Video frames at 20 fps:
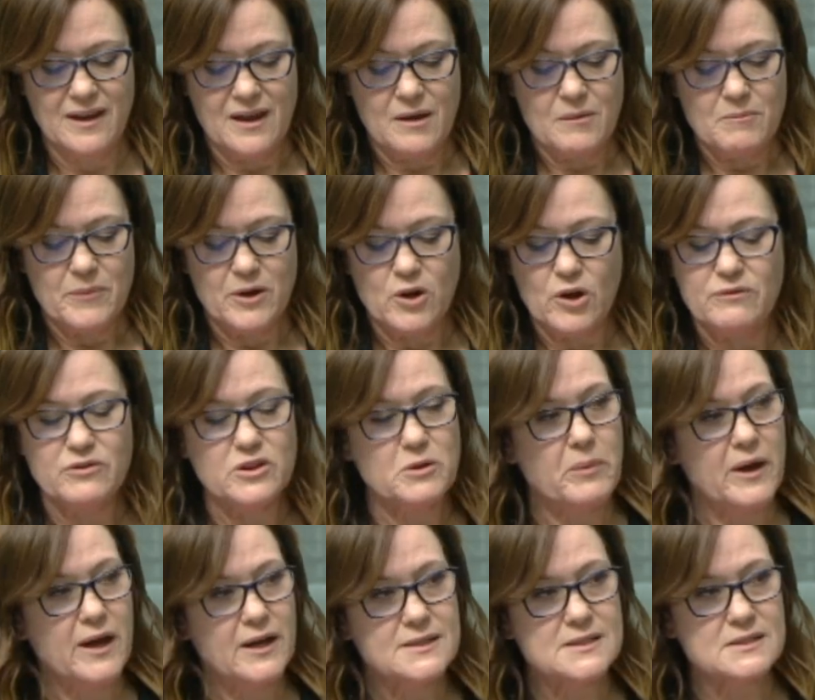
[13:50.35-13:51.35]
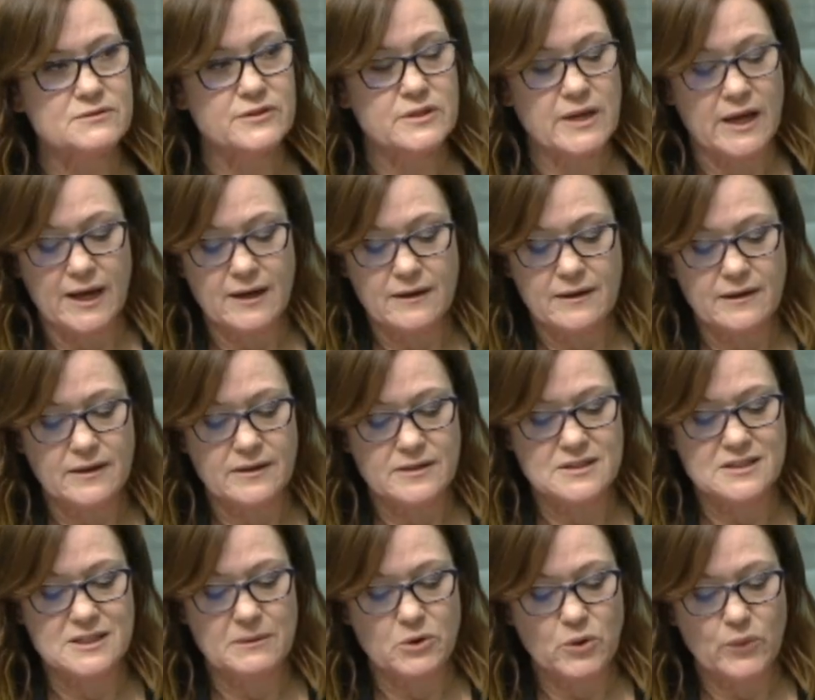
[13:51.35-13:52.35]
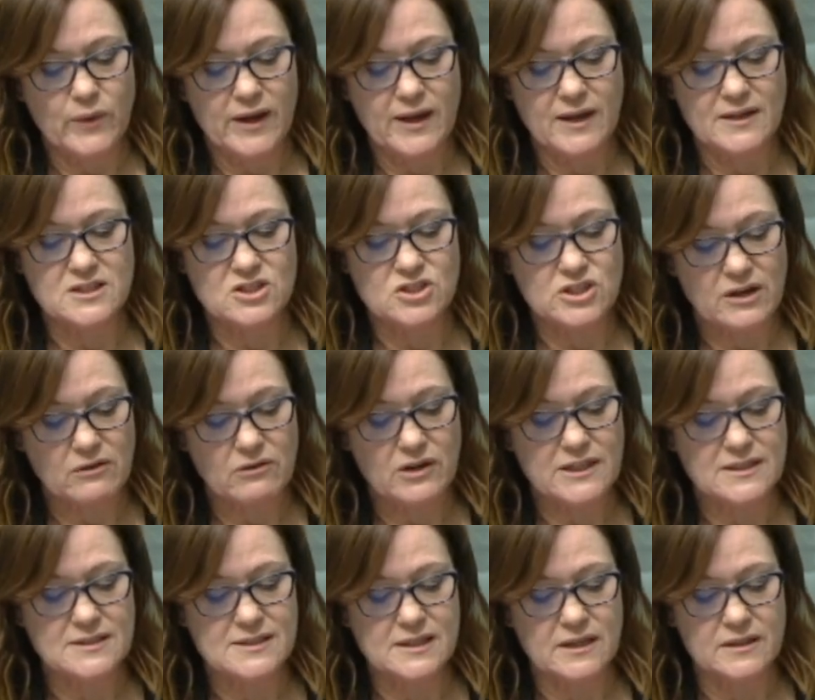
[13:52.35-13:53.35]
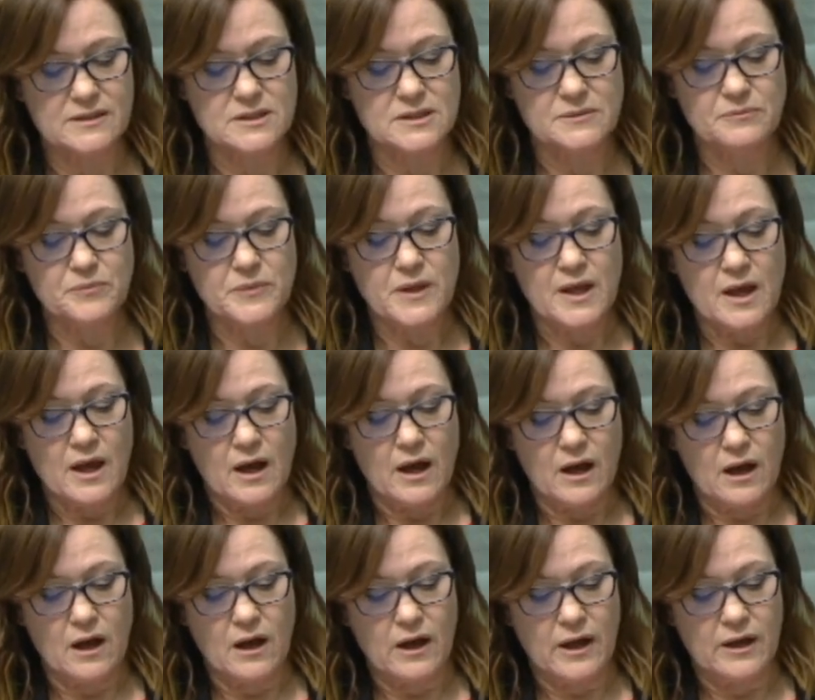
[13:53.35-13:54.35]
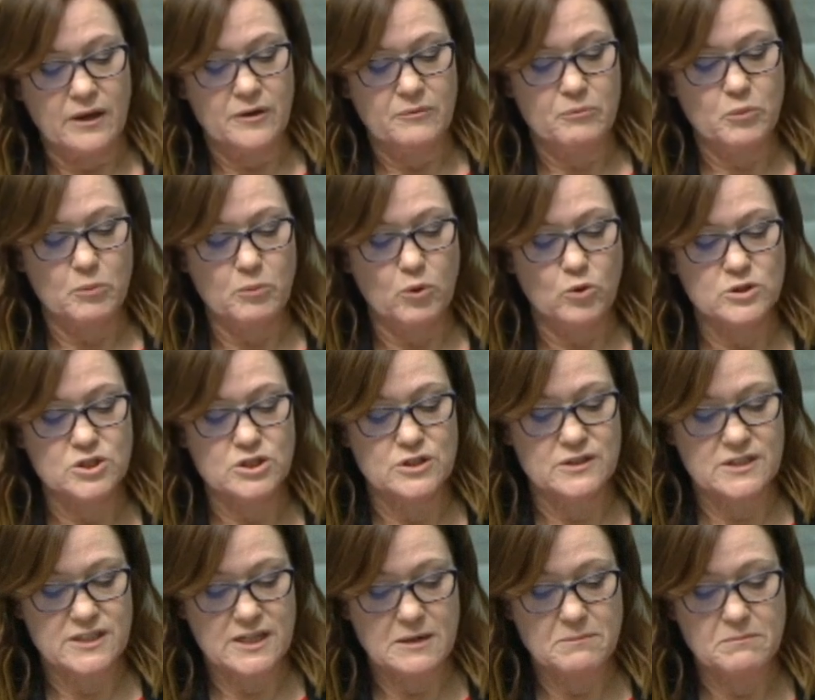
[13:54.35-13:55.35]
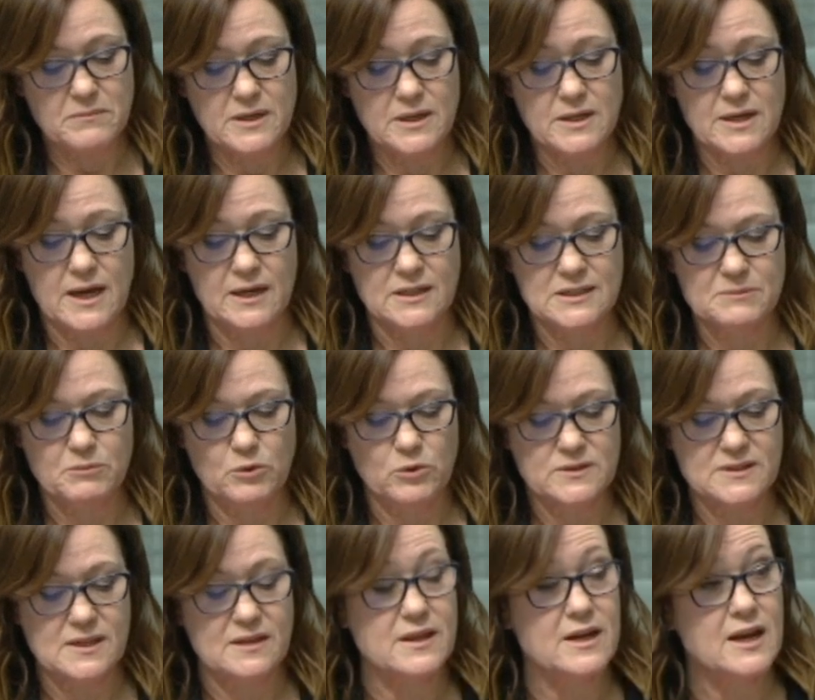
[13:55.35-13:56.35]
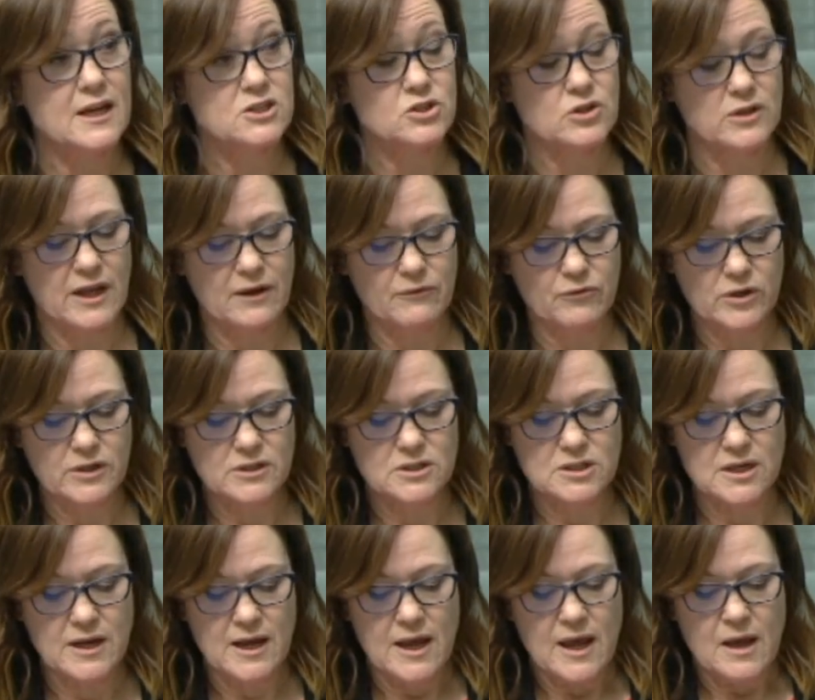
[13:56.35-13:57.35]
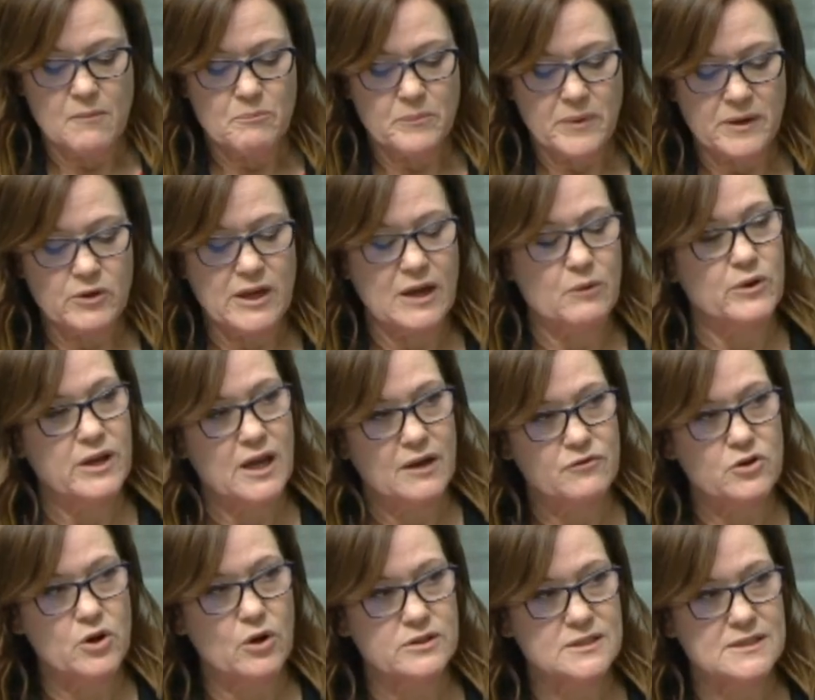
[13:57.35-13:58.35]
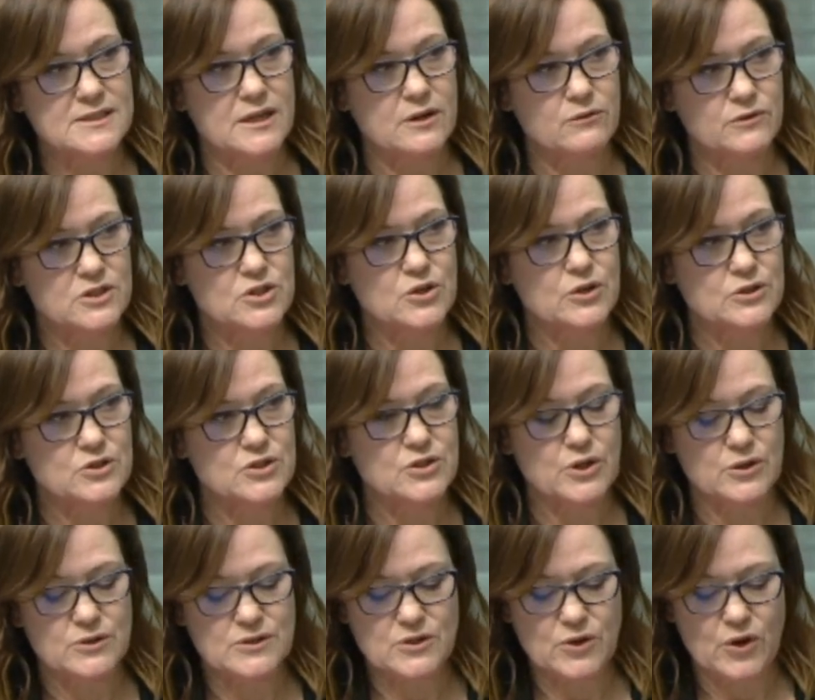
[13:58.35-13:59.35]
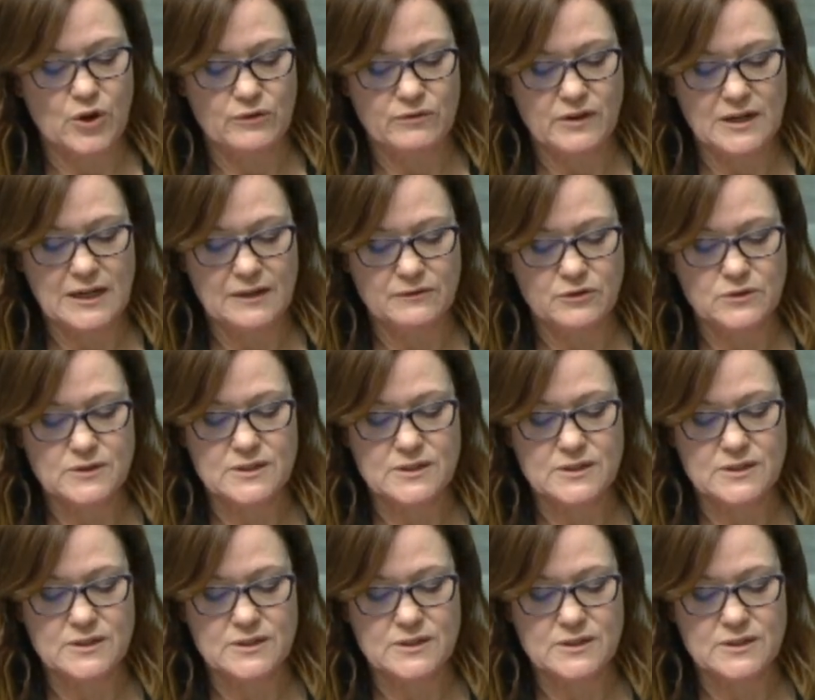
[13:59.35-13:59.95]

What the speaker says: But over the past 8 years, WA has generally sent a higher proportion of sheep meat exports than the national average, but yet we have not seen a return to those COVID levels.